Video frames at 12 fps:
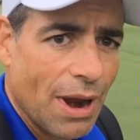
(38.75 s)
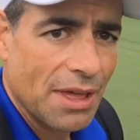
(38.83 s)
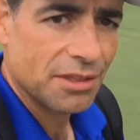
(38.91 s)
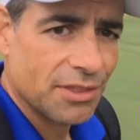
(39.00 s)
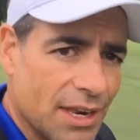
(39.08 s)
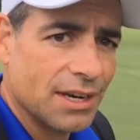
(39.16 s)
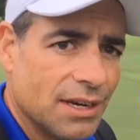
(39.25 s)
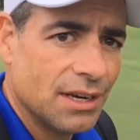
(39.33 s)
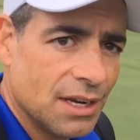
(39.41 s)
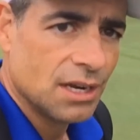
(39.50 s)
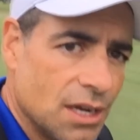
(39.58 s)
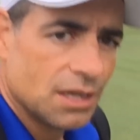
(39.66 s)
rather than,
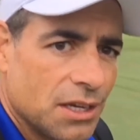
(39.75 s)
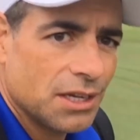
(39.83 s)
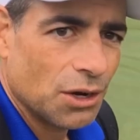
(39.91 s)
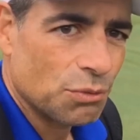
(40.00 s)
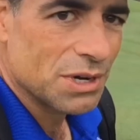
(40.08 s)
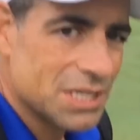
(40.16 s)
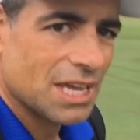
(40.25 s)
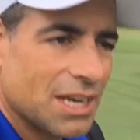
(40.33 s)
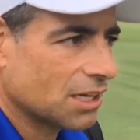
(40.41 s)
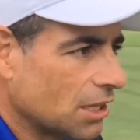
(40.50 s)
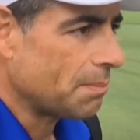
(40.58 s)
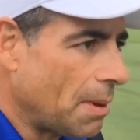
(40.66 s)
you know, risk
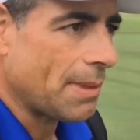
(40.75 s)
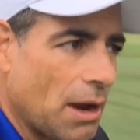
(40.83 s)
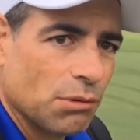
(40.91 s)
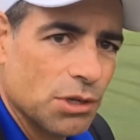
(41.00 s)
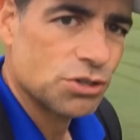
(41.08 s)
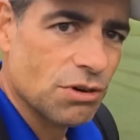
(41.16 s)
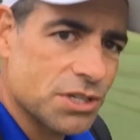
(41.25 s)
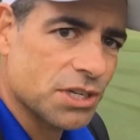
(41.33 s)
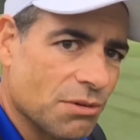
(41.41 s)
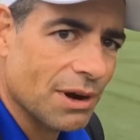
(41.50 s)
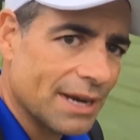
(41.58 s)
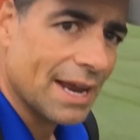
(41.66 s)
hitting a club I'm not really trusting right